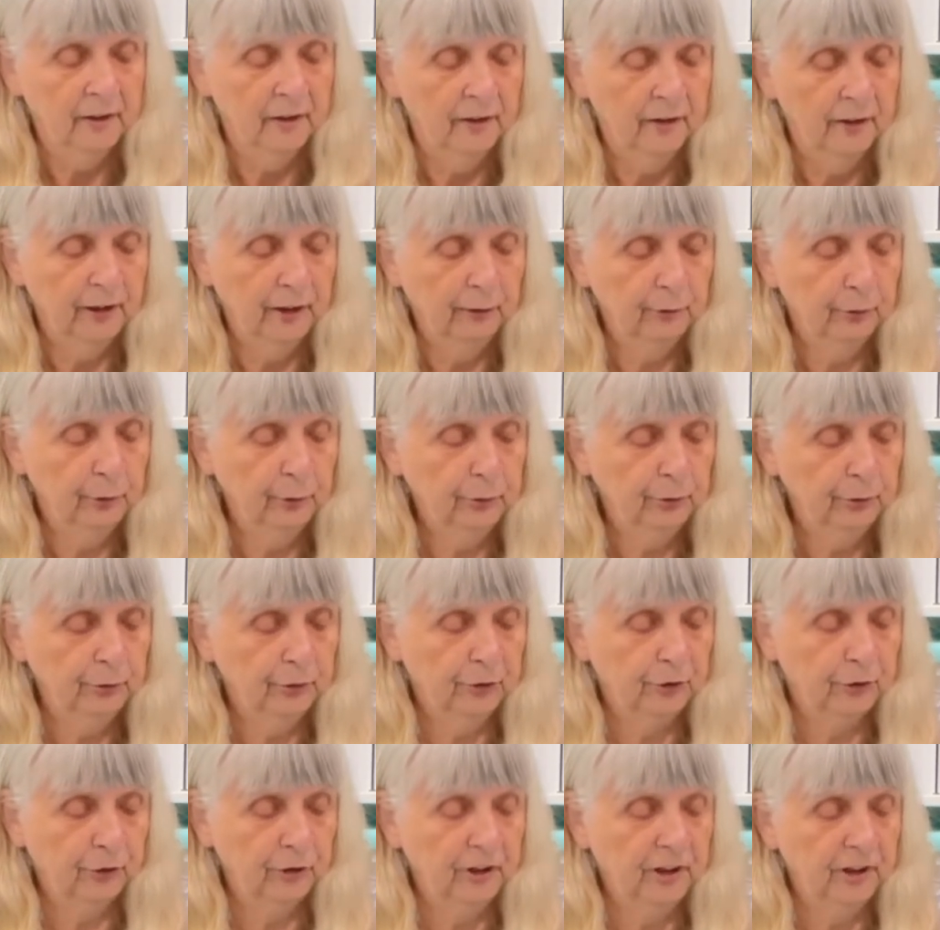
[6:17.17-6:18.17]
They're all
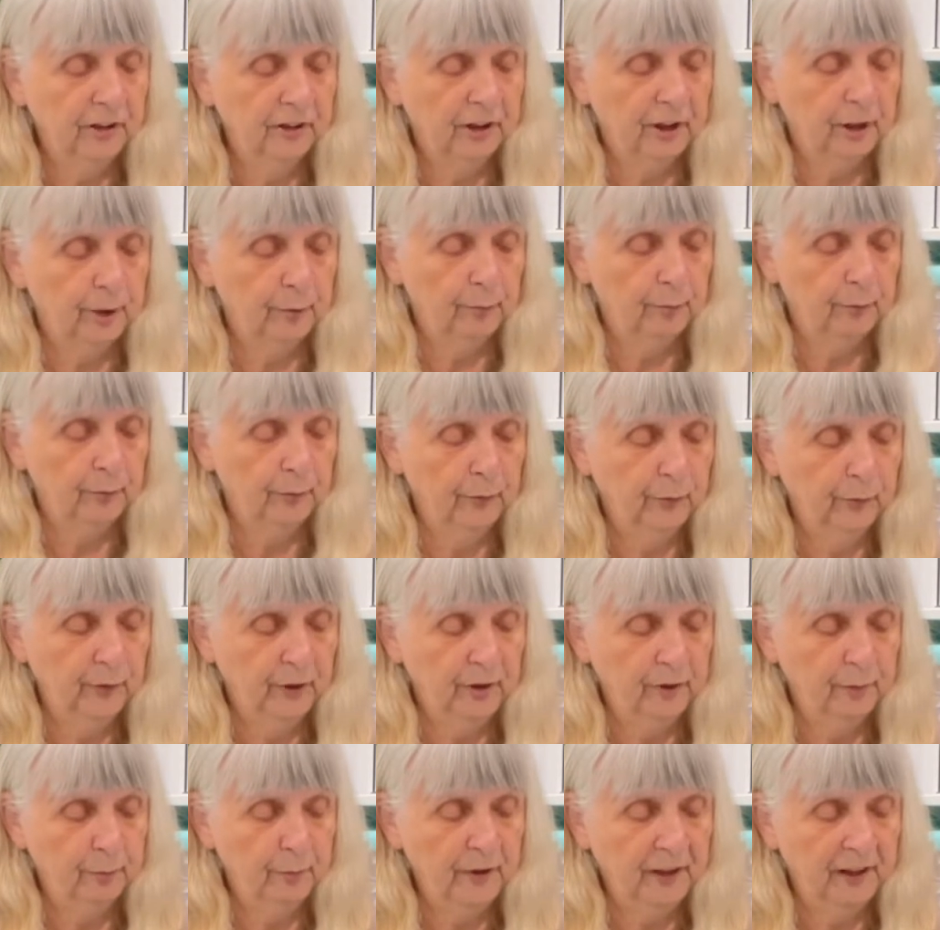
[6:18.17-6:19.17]
joined up
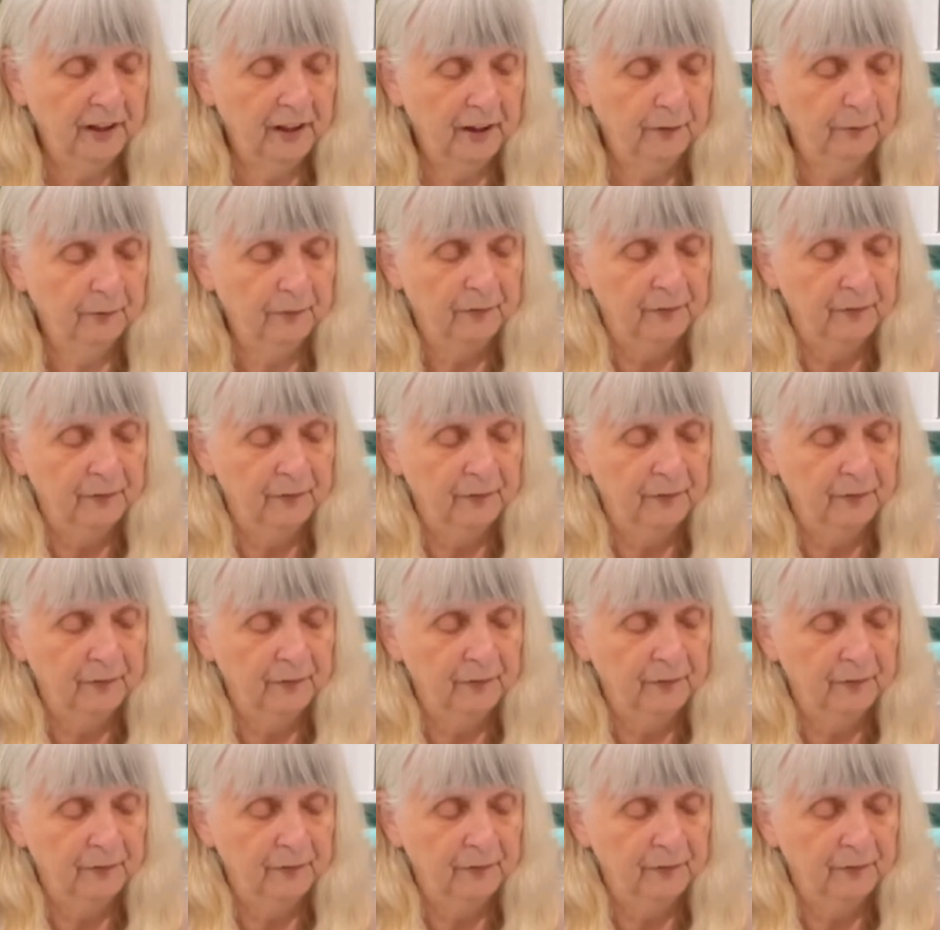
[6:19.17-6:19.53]
with my,